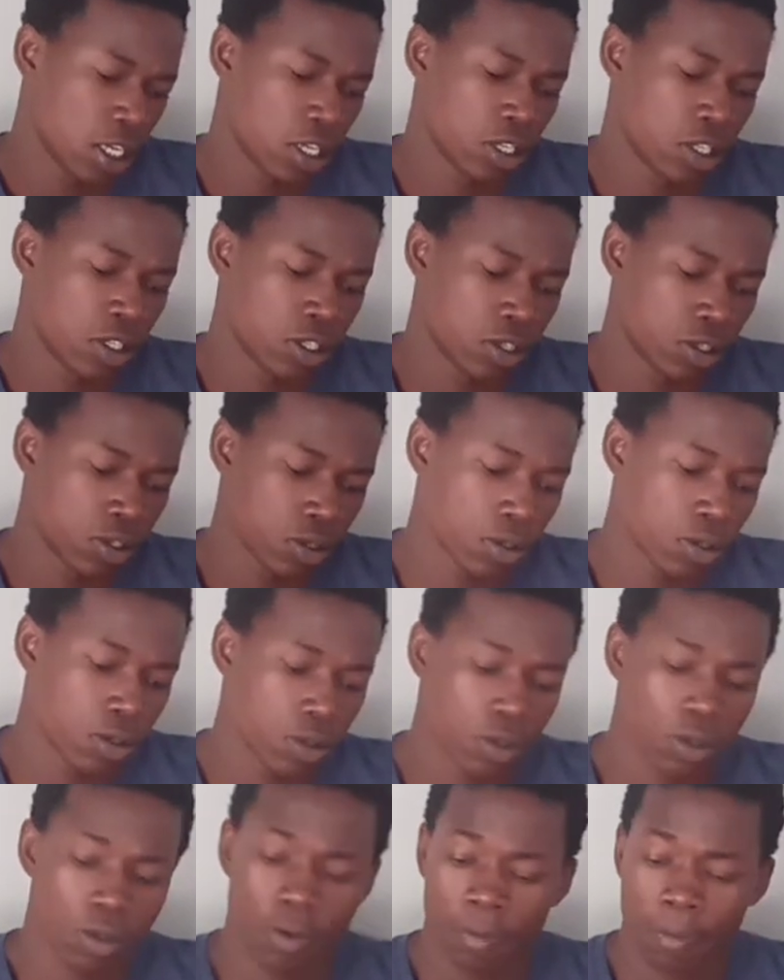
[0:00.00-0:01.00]

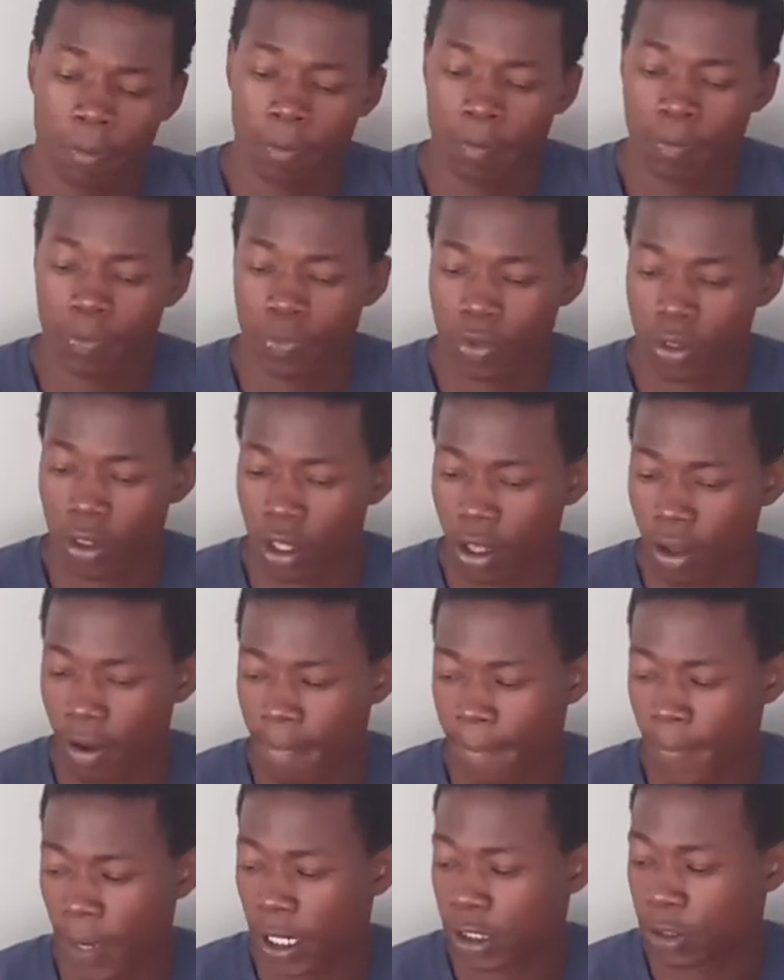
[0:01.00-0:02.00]
So,
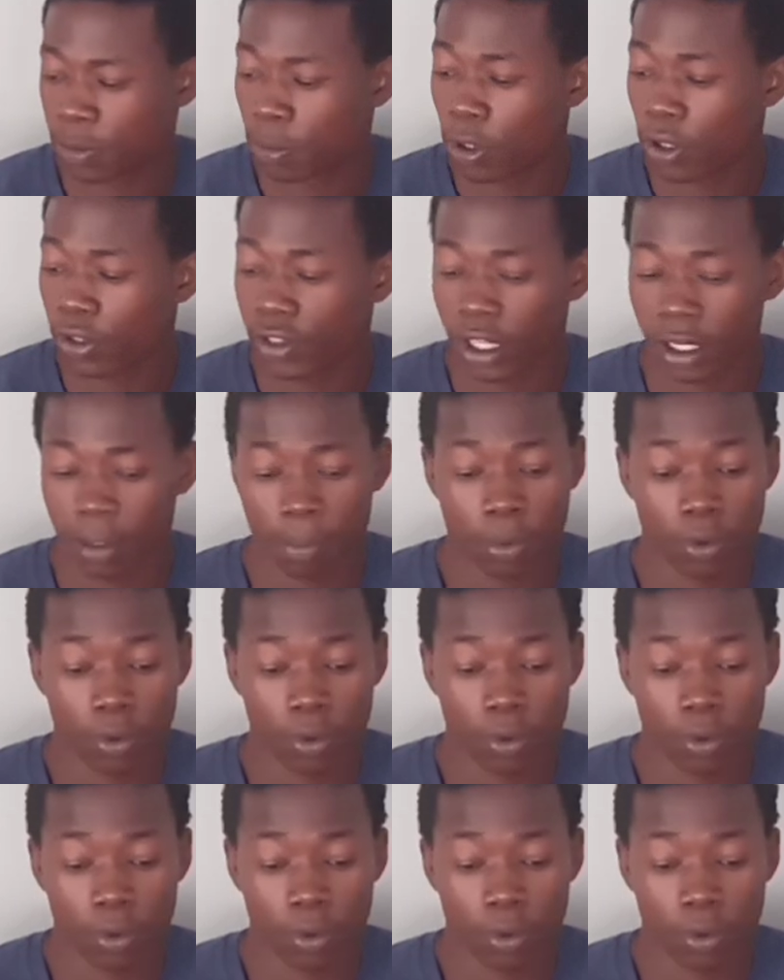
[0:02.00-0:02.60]
but both are